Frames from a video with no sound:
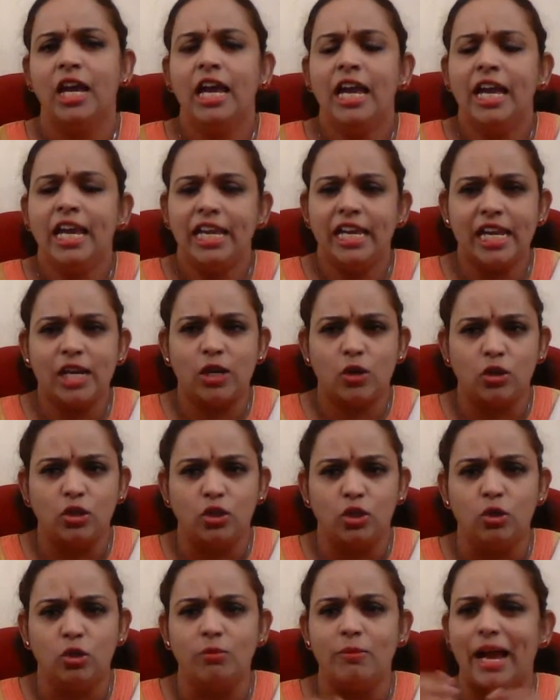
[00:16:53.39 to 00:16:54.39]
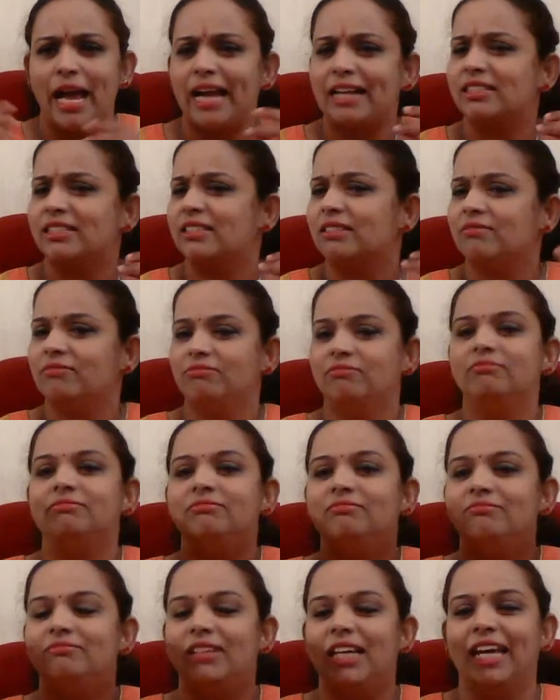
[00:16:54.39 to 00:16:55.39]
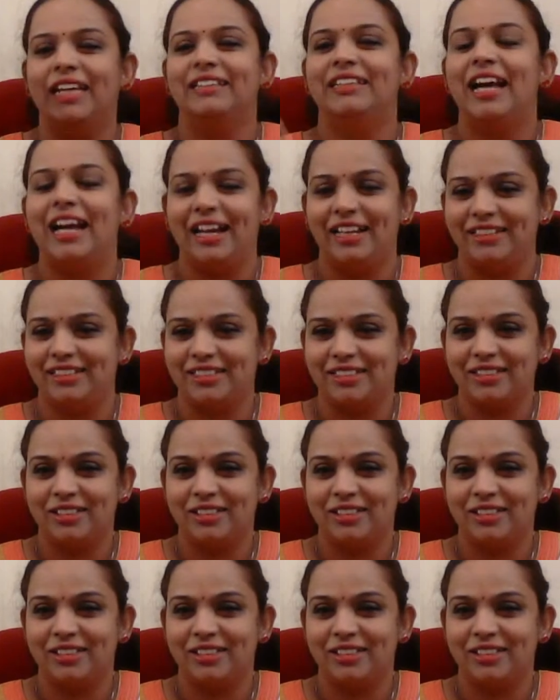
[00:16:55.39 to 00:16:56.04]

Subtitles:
He could do maths like that.